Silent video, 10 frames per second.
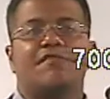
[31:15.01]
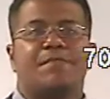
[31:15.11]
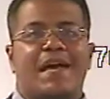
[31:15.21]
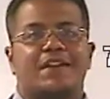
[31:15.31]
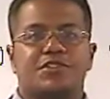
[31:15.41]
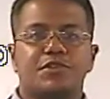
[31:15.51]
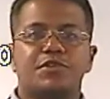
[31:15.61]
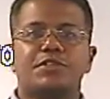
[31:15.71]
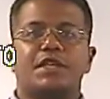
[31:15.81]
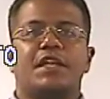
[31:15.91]
of
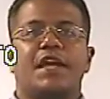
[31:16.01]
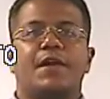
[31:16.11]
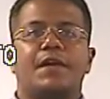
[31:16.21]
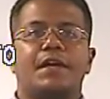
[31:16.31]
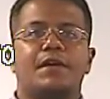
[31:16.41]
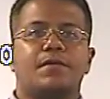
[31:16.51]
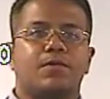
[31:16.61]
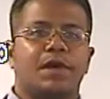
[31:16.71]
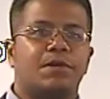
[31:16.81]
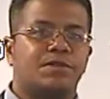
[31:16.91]
pastors in the area
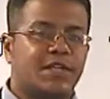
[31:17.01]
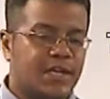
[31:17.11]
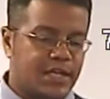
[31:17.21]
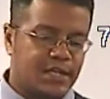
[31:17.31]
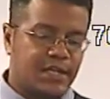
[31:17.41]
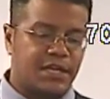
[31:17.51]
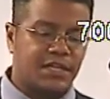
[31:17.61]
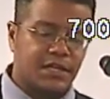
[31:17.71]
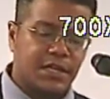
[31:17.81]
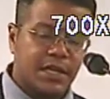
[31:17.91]
where he was at in
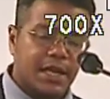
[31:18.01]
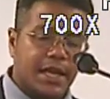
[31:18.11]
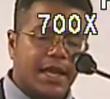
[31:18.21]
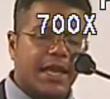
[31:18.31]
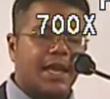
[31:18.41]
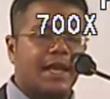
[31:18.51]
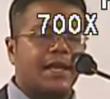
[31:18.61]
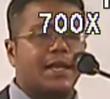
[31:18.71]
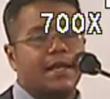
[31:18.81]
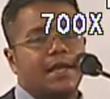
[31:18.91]
London,
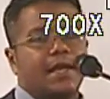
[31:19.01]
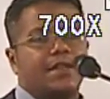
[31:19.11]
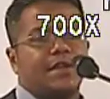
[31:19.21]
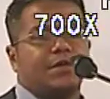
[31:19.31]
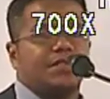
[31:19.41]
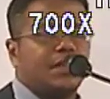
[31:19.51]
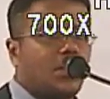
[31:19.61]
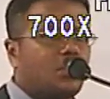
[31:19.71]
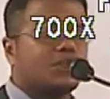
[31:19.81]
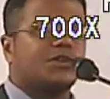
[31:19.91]
and there was an
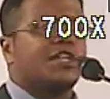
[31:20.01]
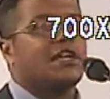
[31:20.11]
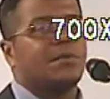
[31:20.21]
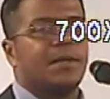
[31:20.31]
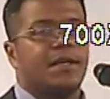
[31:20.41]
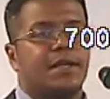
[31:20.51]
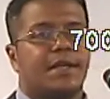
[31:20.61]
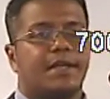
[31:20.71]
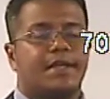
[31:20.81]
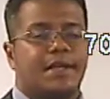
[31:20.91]
older gentleman
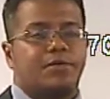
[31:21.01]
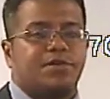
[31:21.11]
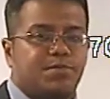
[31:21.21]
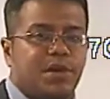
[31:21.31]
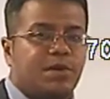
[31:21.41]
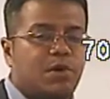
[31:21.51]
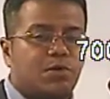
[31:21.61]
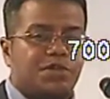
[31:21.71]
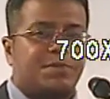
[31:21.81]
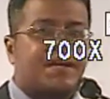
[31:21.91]
that was pretty well
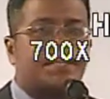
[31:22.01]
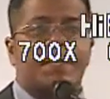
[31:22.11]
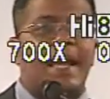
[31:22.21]
respected.